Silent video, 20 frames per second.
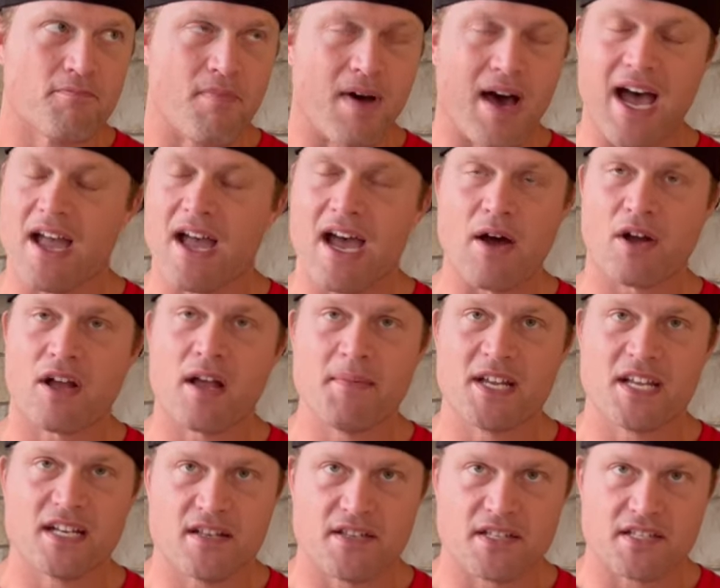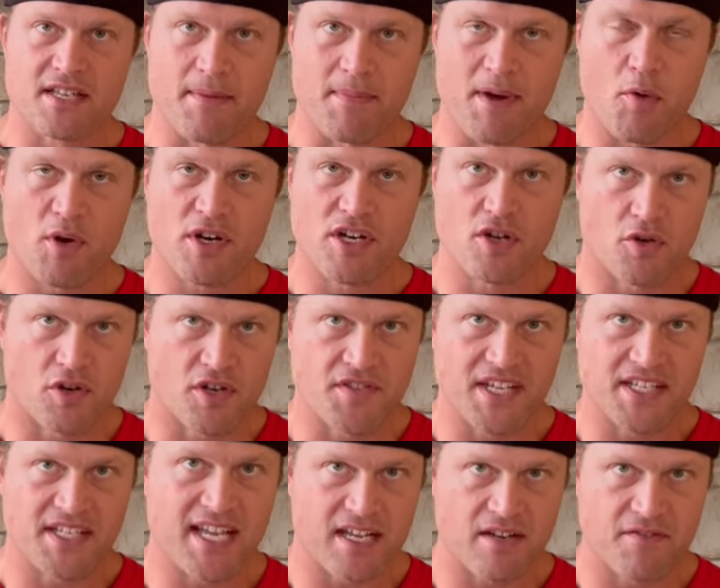coming into this game, I want to know, could
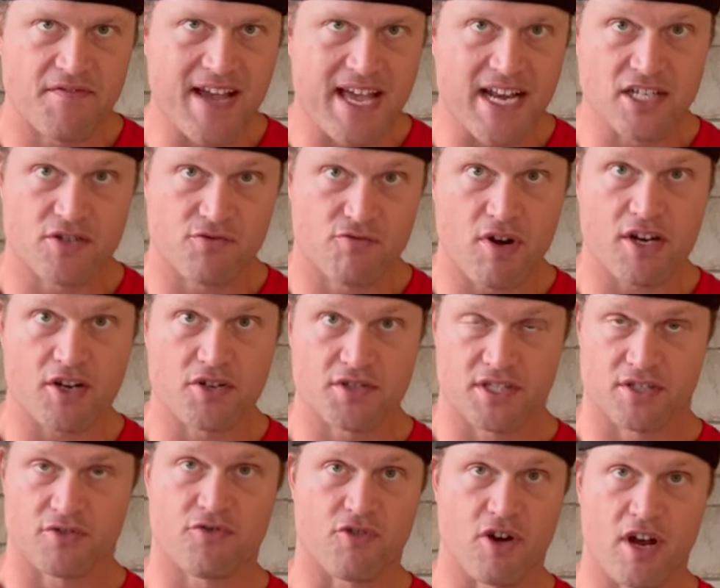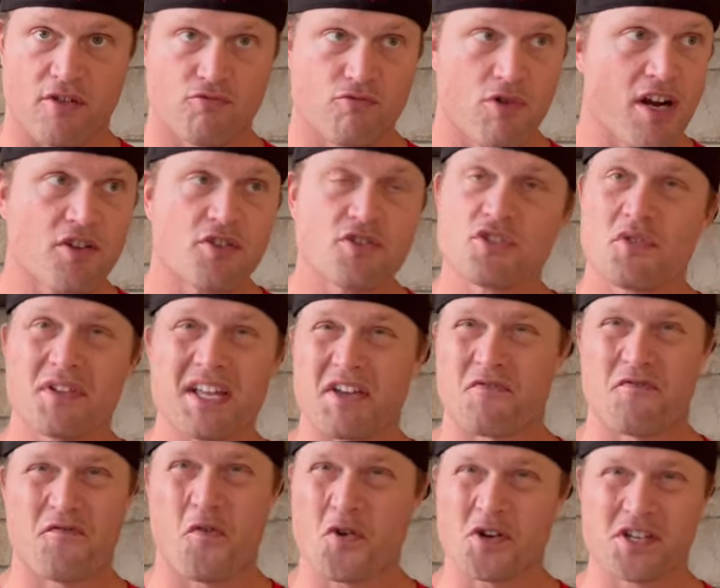they take advantage of Rutgers' front? Rutgers only
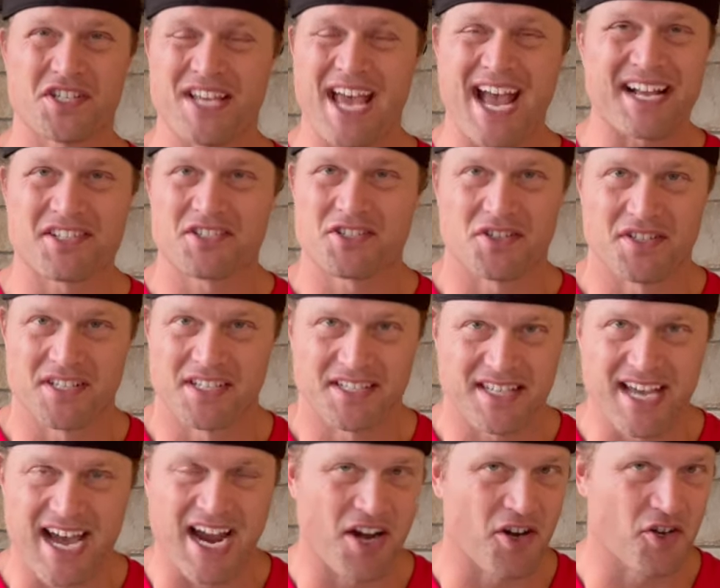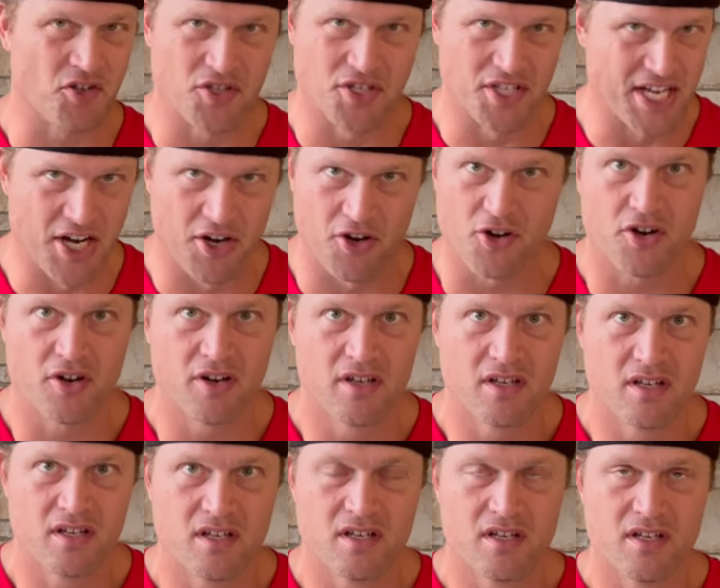had four sacks on the entire year
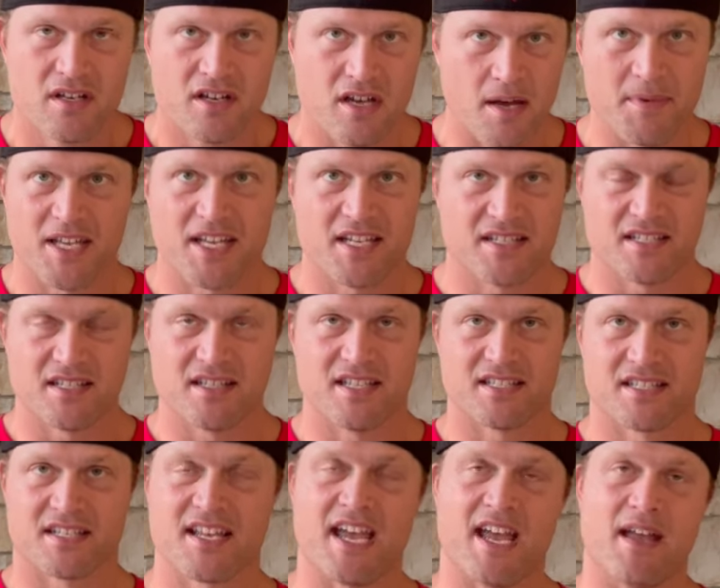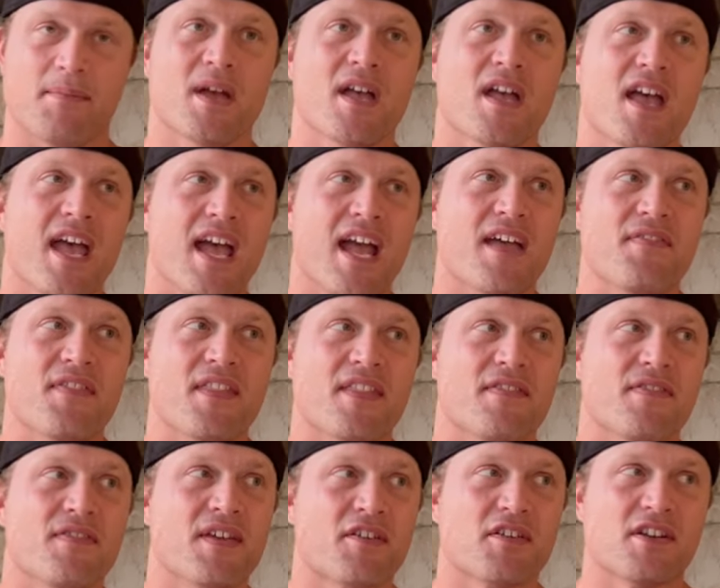coming into this game,
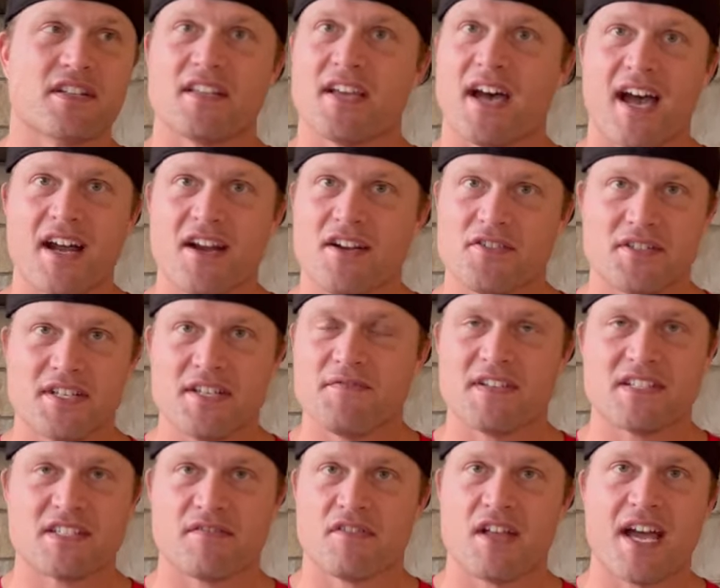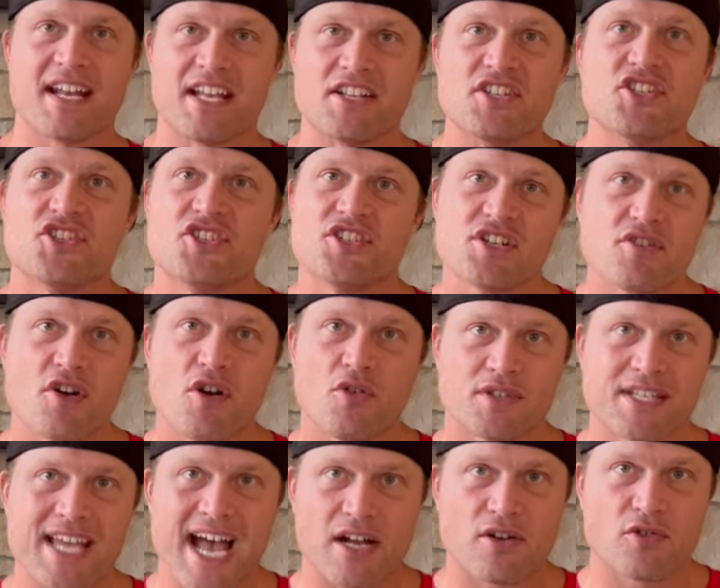and their entire defensive line had
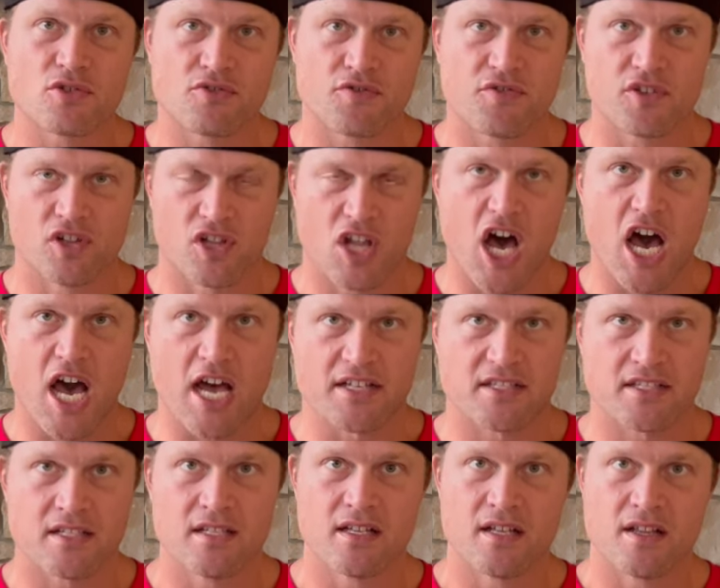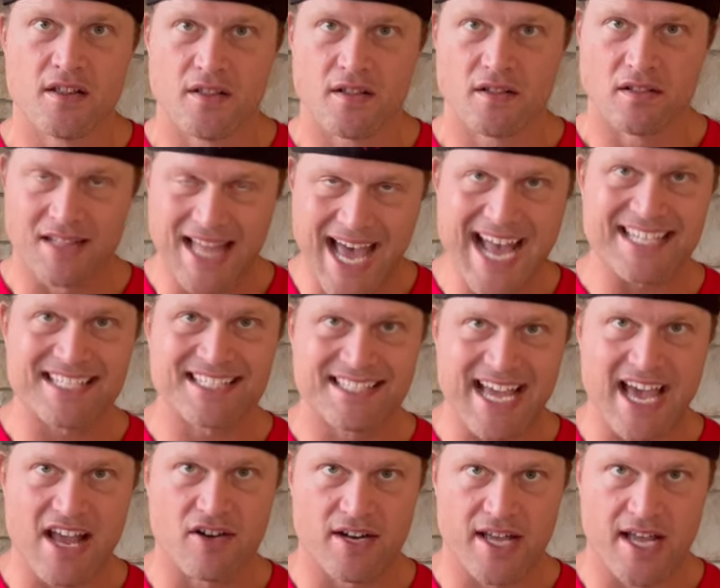zero tackles for loss last
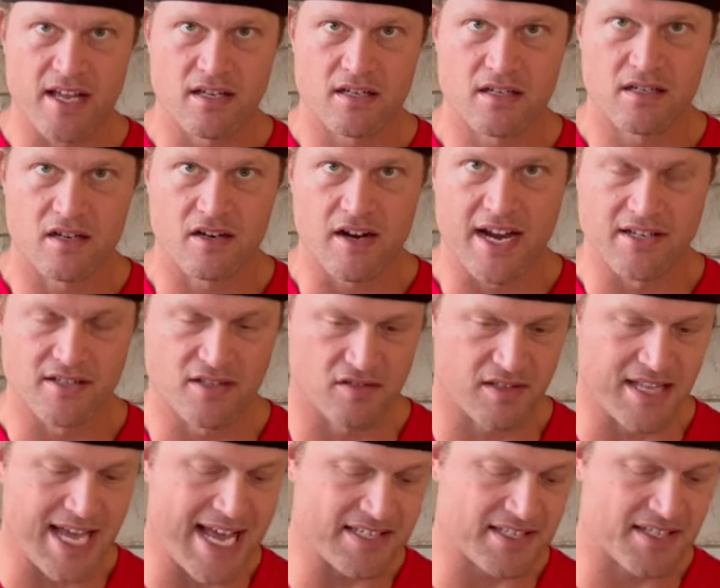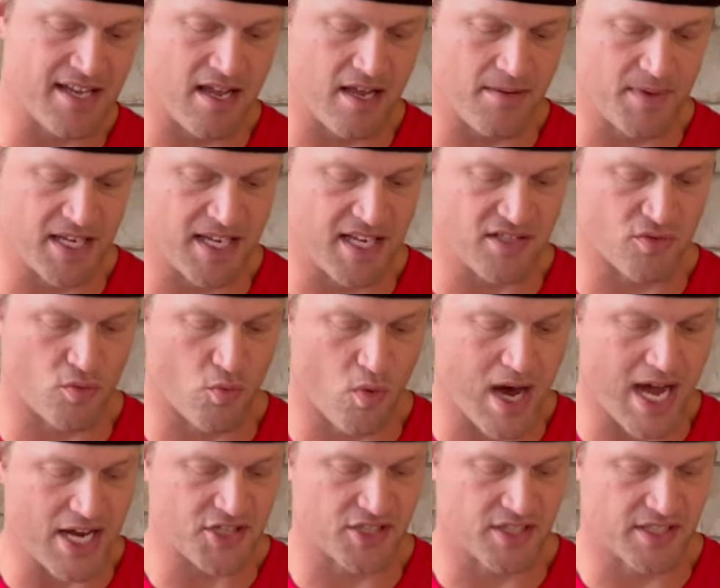Saturday, all right, in their last game against
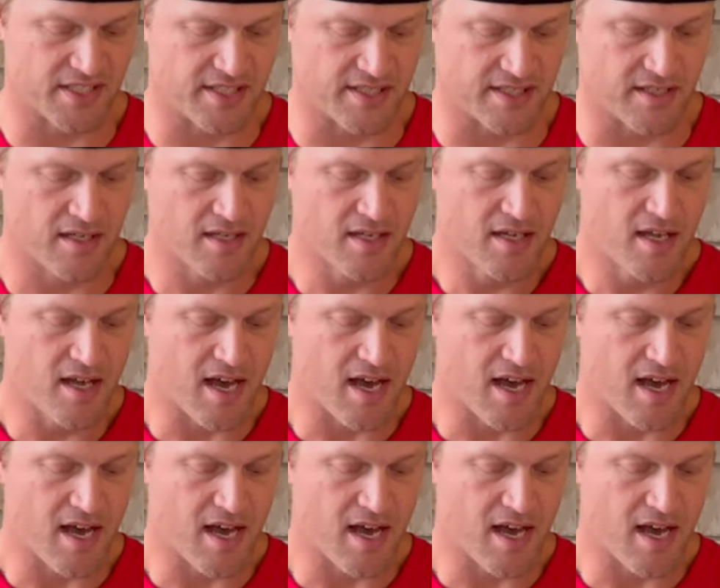Washington.